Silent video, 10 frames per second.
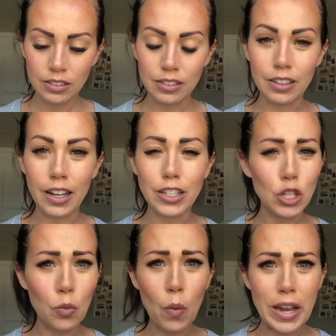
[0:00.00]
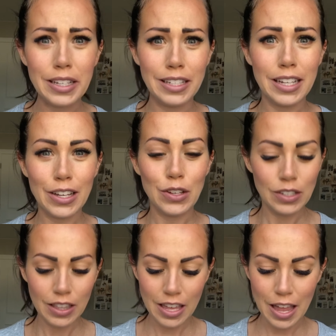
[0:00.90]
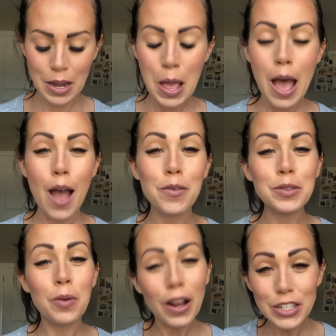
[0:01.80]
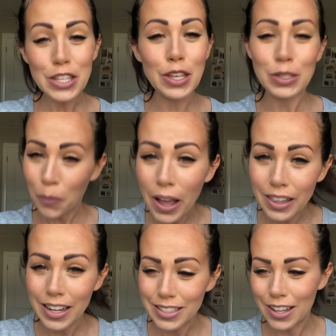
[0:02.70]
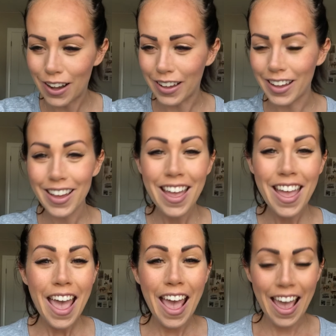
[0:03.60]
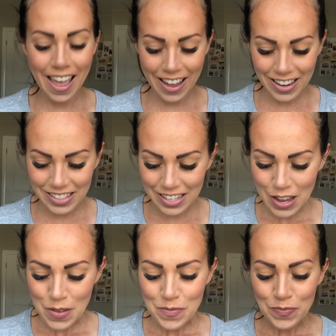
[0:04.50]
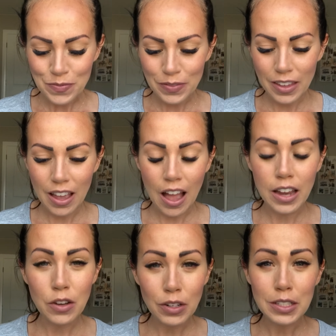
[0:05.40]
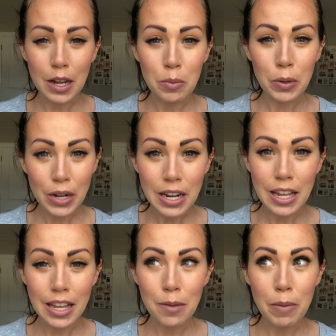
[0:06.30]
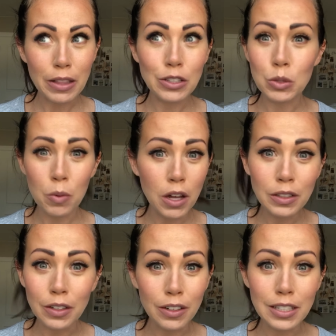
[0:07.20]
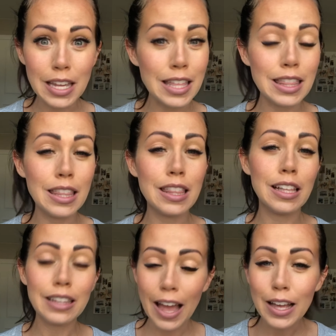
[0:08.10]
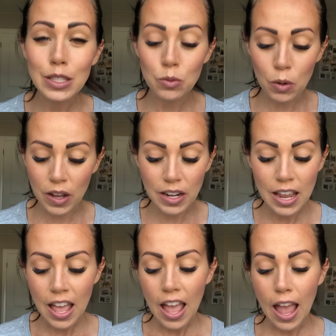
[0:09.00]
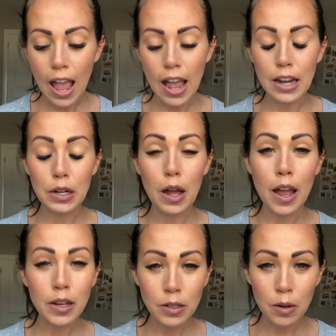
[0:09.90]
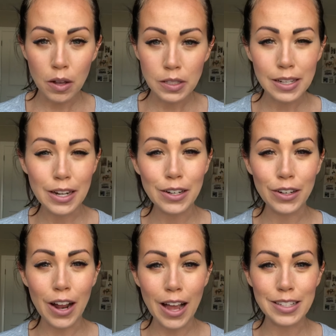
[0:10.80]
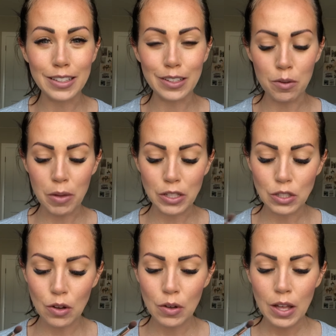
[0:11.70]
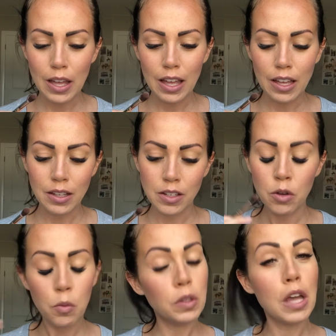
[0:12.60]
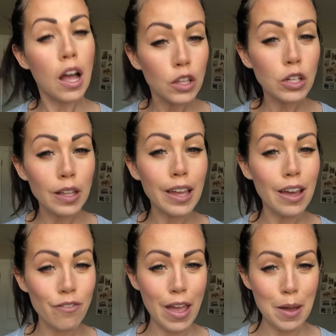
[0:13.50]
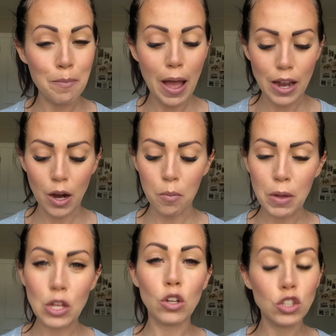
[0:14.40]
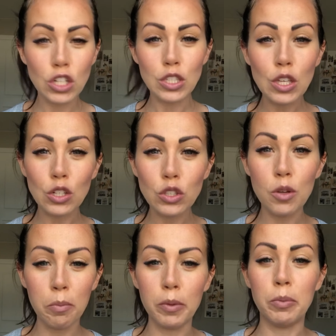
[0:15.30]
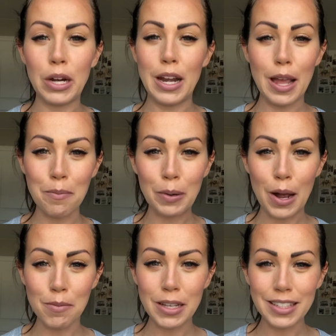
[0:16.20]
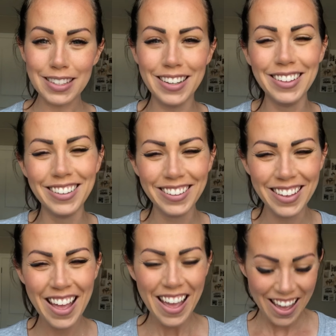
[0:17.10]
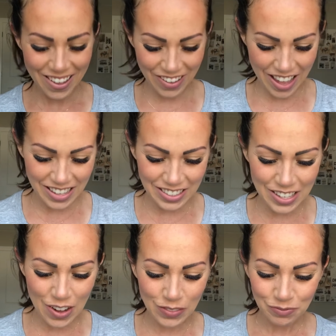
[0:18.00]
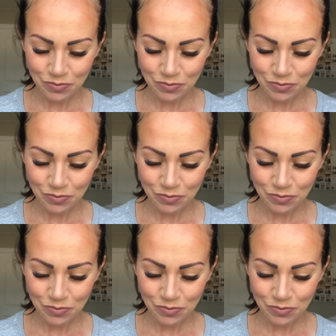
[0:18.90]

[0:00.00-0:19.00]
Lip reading: well, I should wait to tell you till the end. I was watching the Twilight Saga, and I noticed how pretty Bella Swan looked in the last one, and I studied her eyes a little bit. So you will not look like a vampire, but you'll just look super pretty, I promise. Okay, so